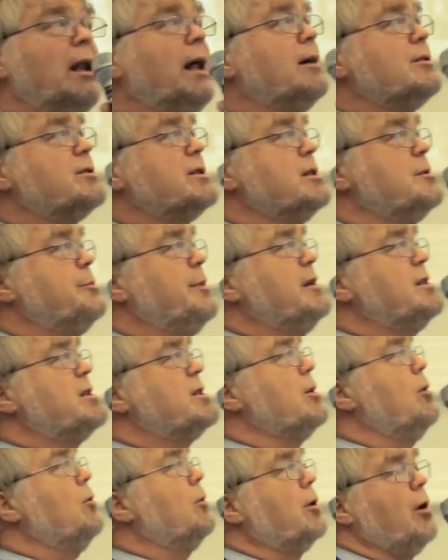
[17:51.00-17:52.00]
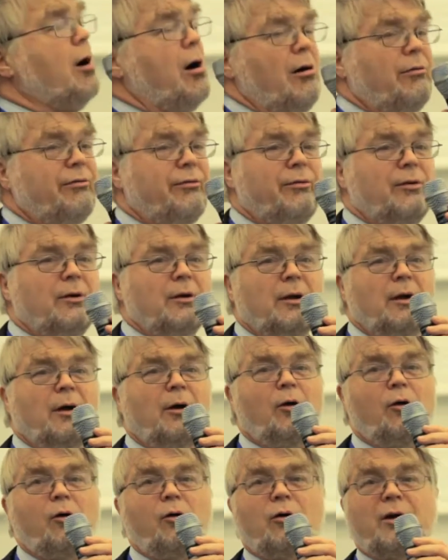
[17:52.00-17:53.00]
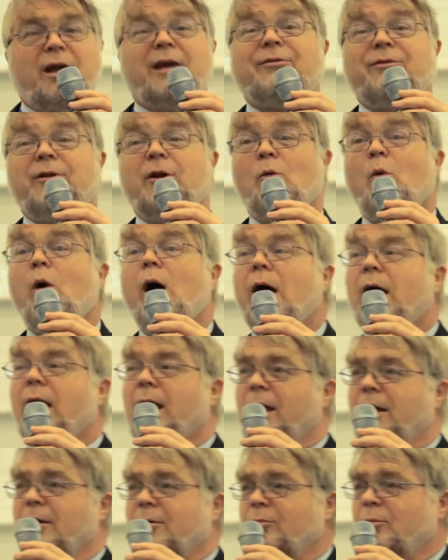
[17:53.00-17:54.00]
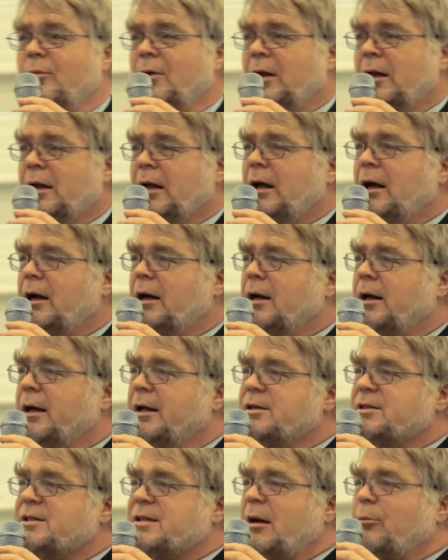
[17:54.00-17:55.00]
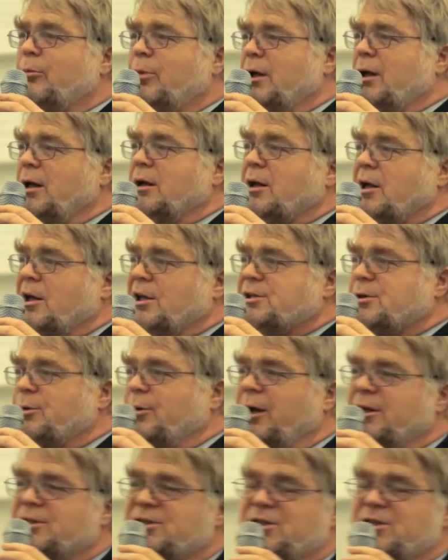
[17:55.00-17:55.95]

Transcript: housing has been sold off or given away. In Zambia, in Kitwe, a